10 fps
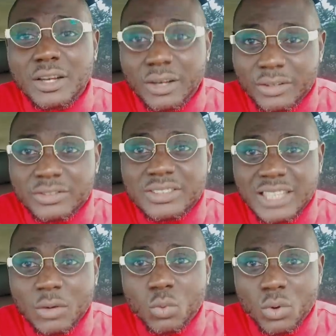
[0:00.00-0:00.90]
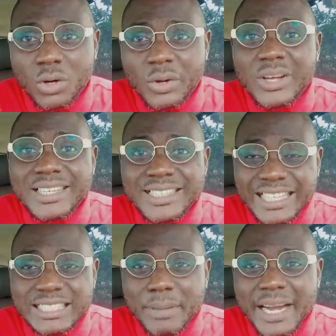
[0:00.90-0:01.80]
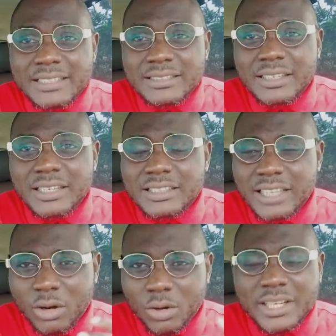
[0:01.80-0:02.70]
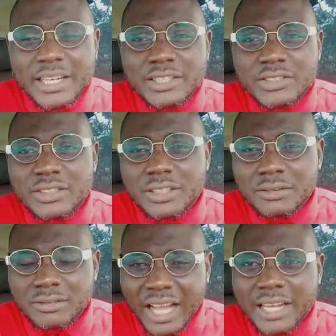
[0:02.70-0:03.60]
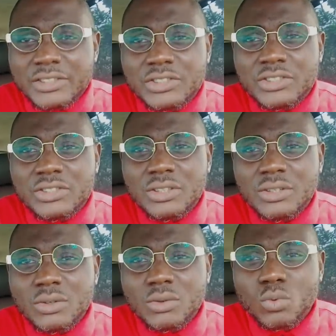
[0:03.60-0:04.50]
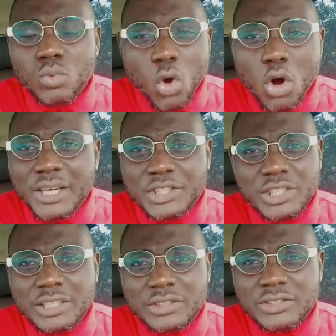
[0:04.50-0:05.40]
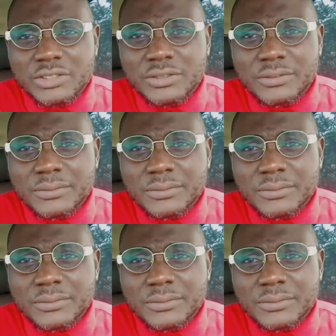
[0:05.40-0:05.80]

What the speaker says: lost that war despite their rockets, tanks, war machines.